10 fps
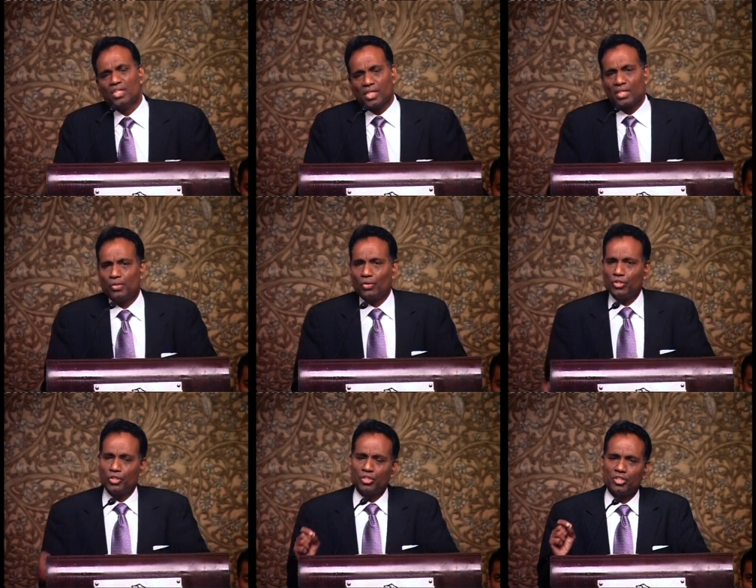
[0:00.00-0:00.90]
2
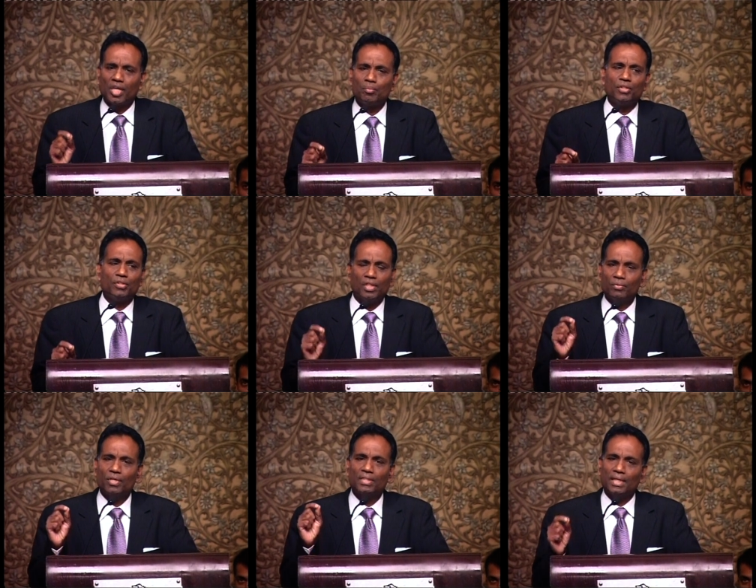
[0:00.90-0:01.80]
Corinthians chapter 3,
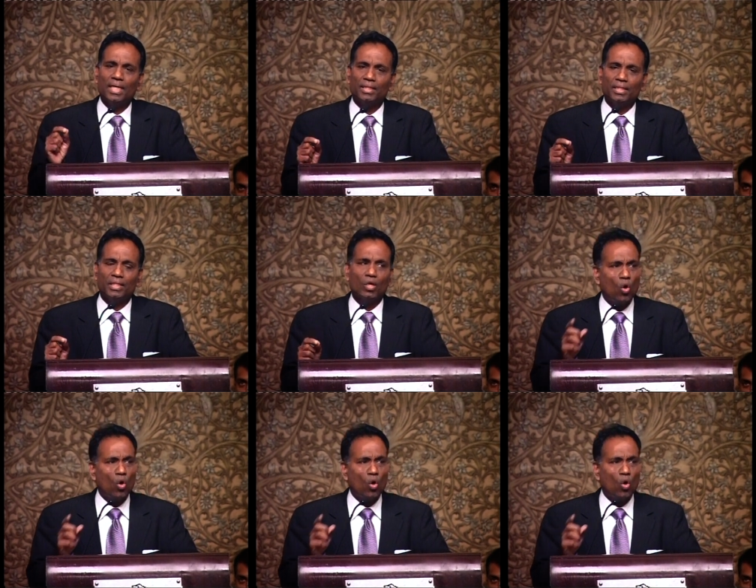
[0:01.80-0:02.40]
verse 18.